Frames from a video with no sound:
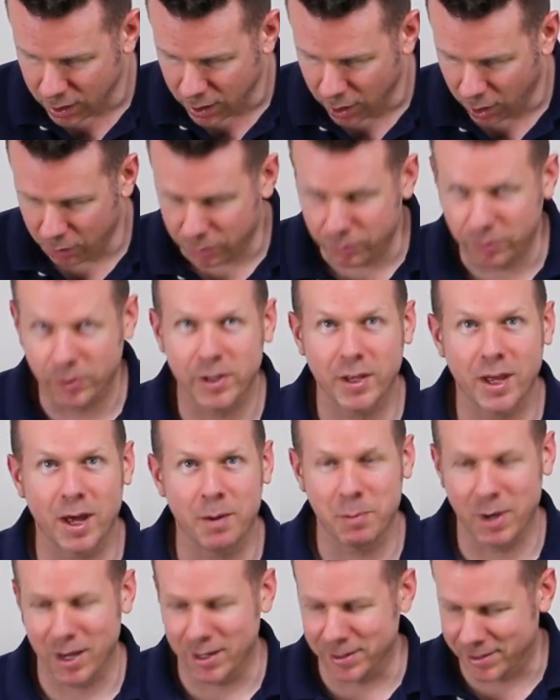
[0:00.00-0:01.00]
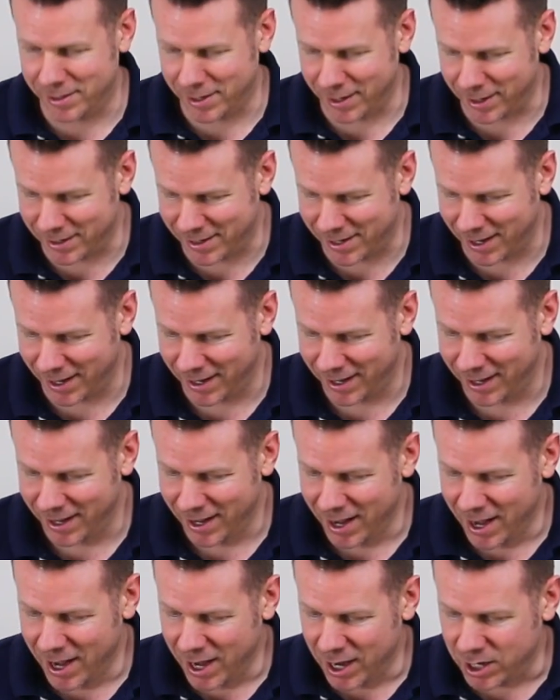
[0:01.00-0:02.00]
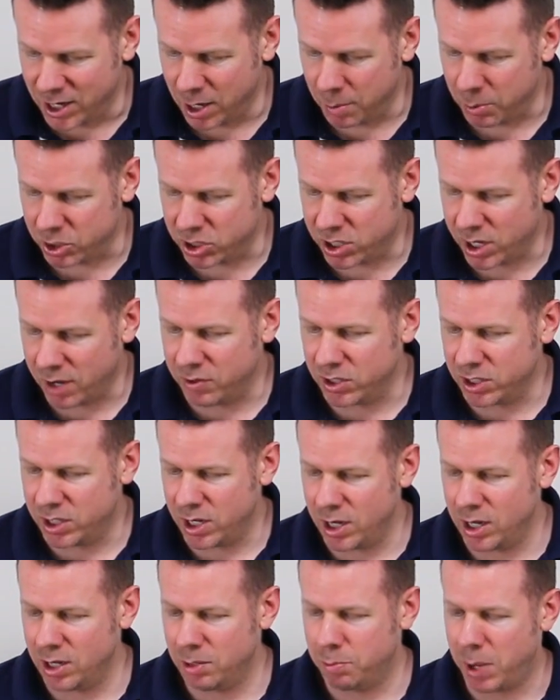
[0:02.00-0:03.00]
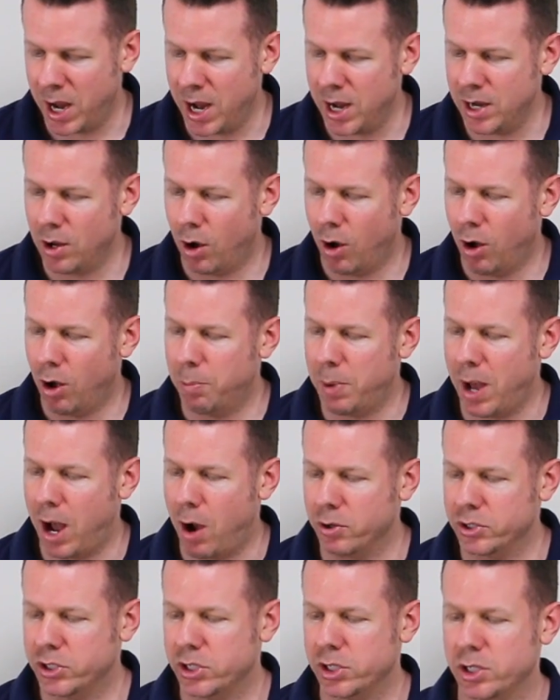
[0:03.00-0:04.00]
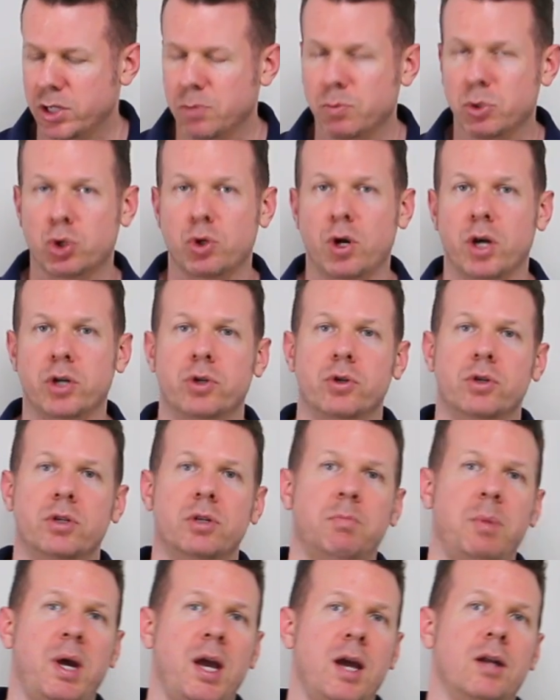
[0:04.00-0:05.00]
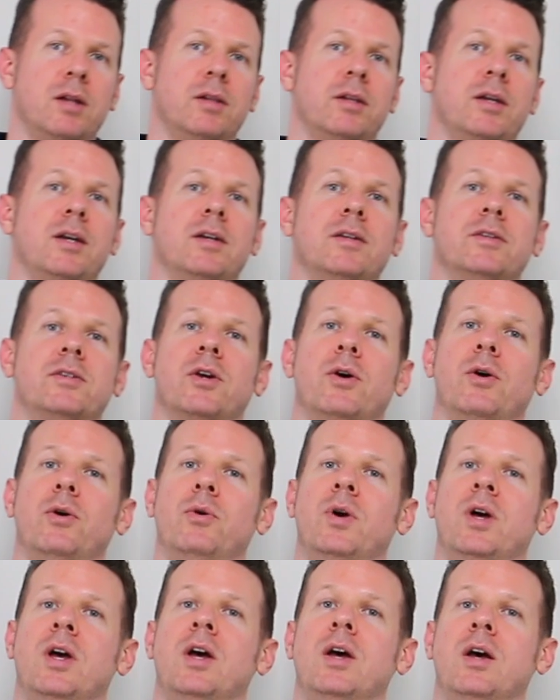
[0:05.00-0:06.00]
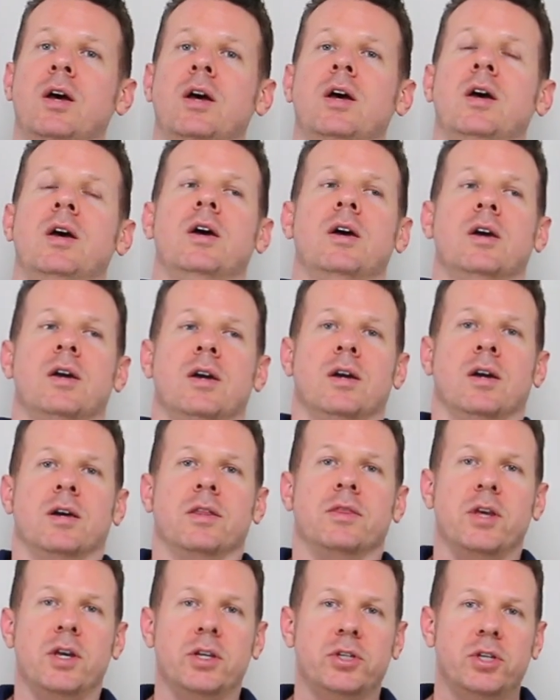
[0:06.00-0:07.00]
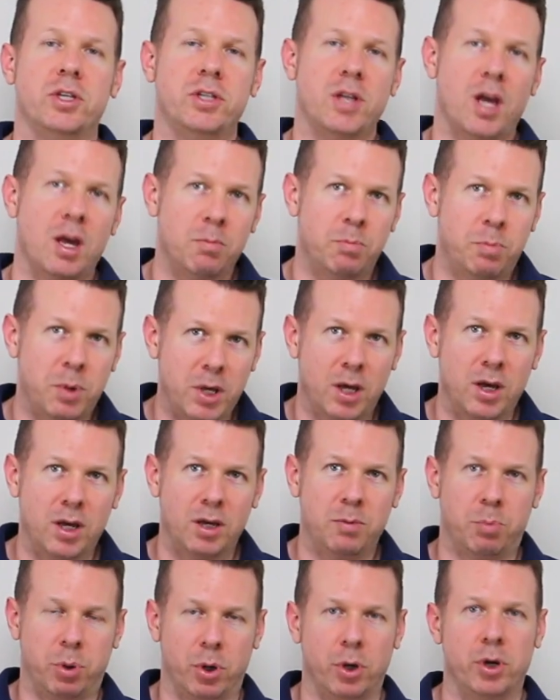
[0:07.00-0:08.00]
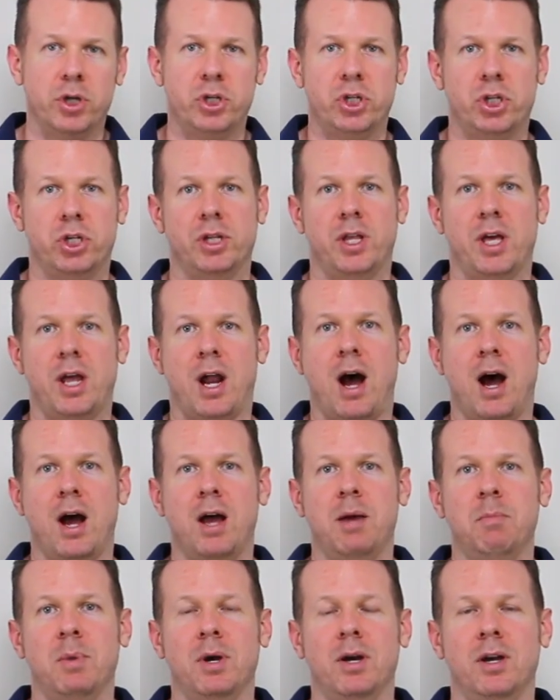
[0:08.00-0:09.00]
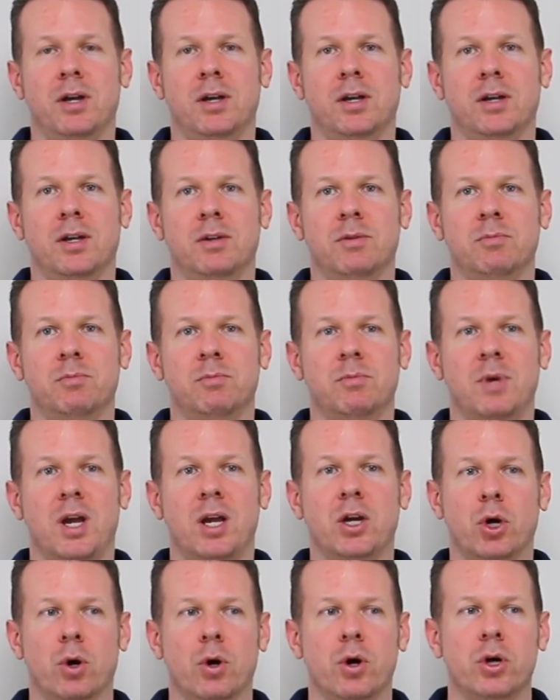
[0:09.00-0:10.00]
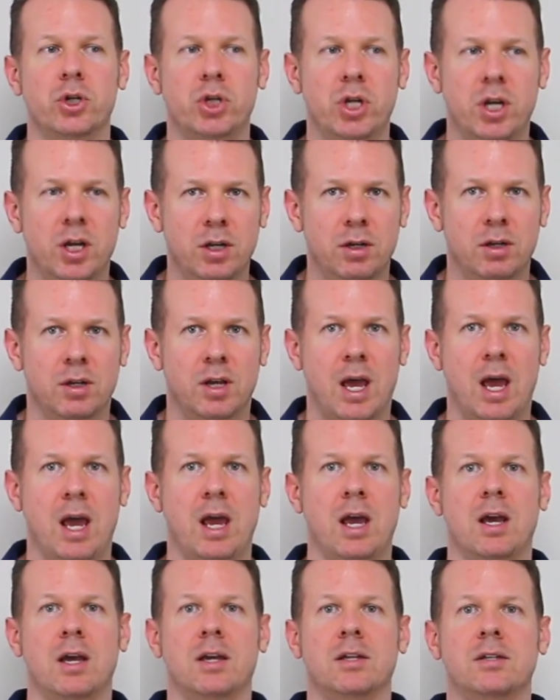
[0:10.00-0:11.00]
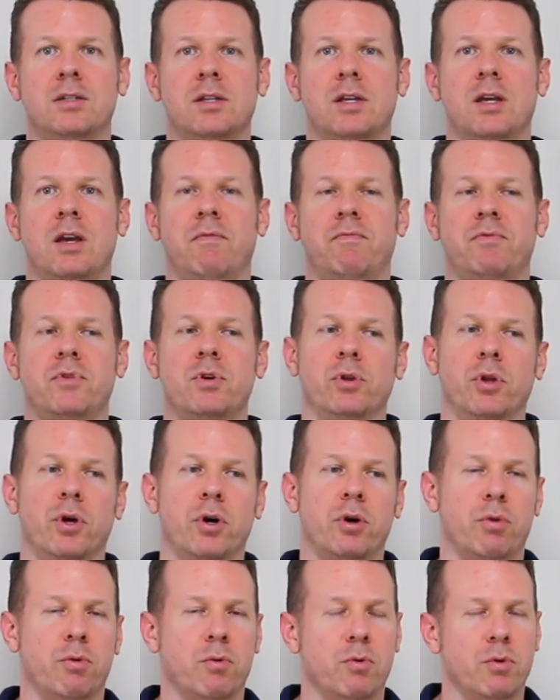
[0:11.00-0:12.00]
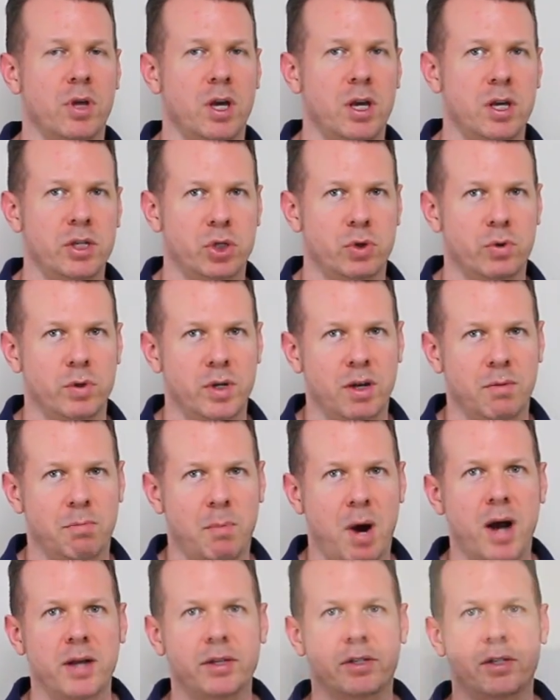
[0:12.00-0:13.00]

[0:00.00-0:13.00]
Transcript: Hopefully that made sense. Number 17, paint all power system structures and paneling. So this is a big push that I'm encouraging, and if you look through the history of my